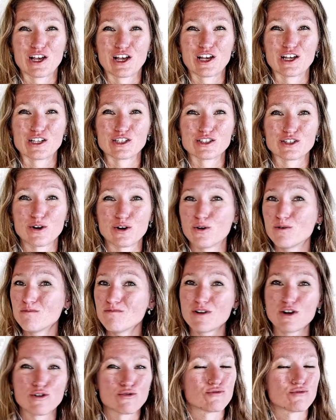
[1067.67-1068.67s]
So
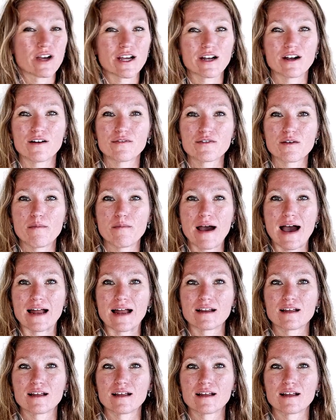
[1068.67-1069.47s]
right off the bat,